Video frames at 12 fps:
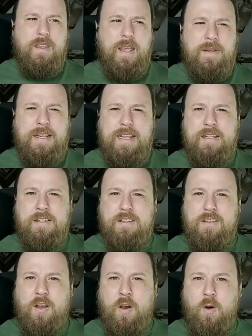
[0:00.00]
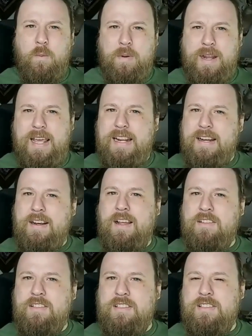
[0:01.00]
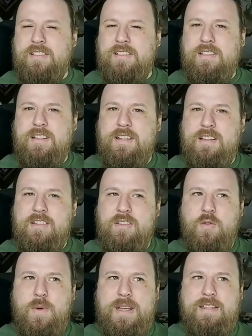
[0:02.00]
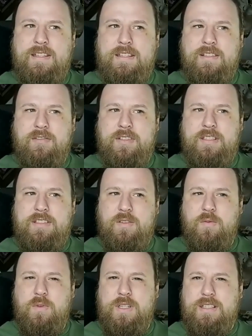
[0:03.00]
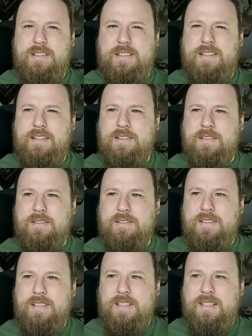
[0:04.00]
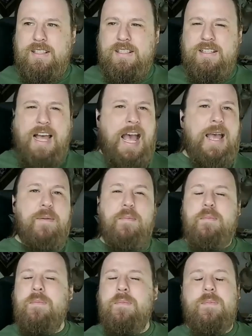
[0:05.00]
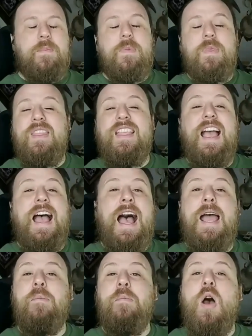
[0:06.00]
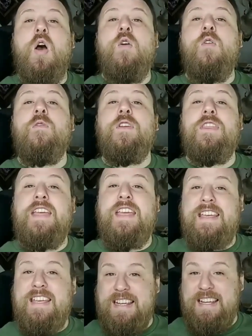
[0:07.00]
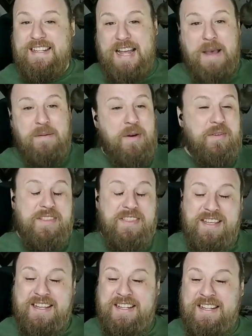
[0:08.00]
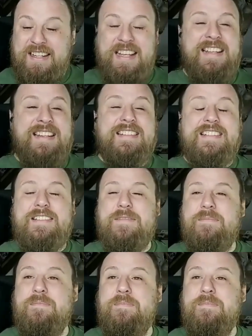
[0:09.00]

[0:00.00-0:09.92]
I mean, it's the whole planet, not just US history, so would it still I'm I'm overthinking it. I'm overthinking it. It's